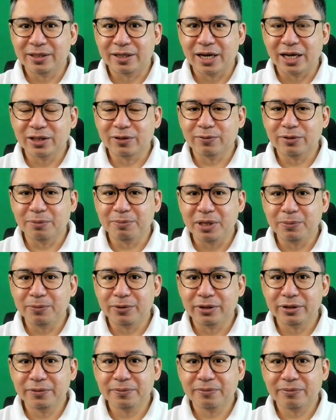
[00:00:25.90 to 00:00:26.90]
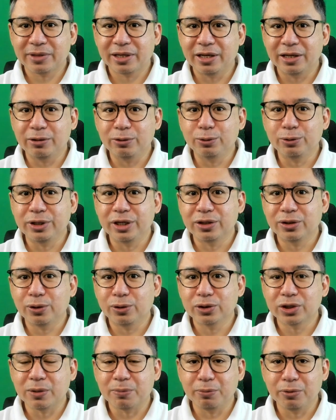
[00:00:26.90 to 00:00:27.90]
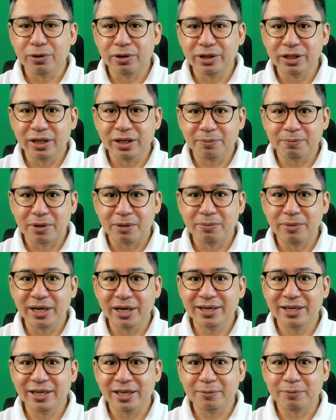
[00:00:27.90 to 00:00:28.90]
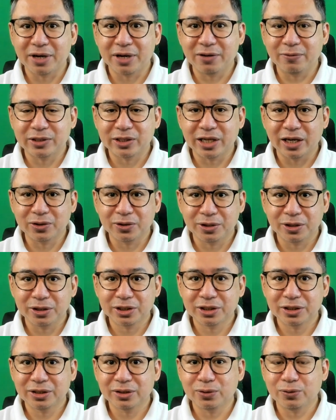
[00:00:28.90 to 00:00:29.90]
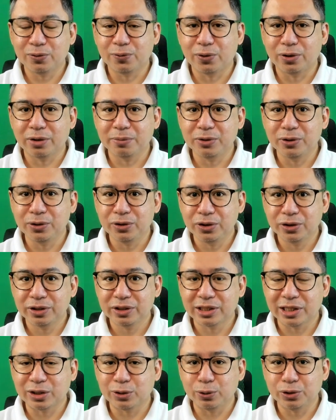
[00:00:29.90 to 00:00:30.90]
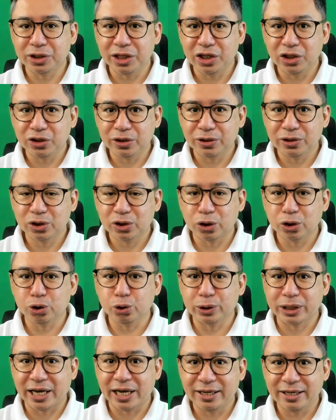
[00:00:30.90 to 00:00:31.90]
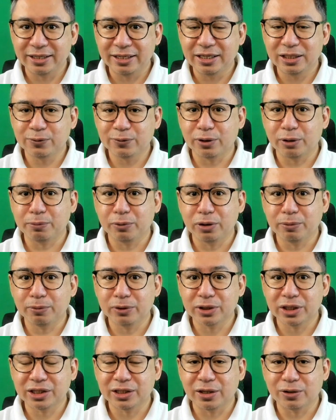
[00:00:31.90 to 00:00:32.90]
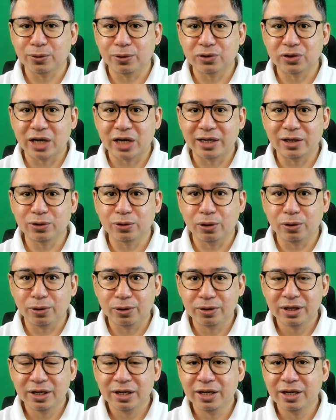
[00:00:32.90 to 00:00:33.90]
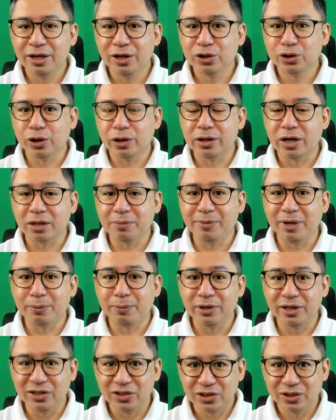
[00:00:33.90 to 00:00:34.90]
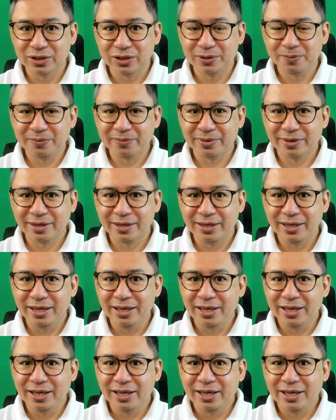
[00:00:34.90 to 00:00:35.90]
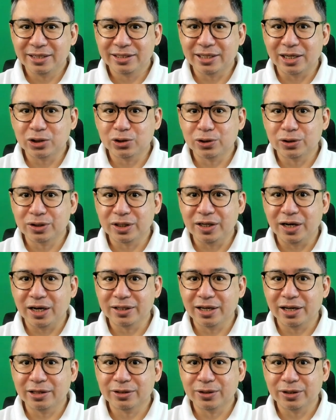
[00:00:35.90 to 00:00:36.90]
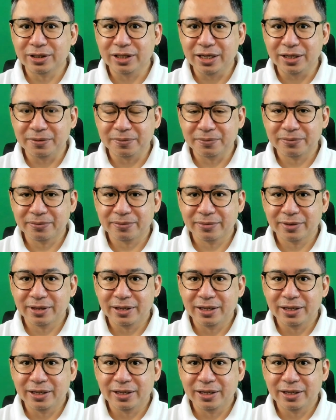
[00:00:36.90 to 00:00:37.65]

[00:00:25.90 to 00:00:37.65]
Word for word: The right of the people including those employed in the public and private sectors, to form unions, associations, or societies for purposes not contrary to law, shall not be abridged. Section 3, Article 13.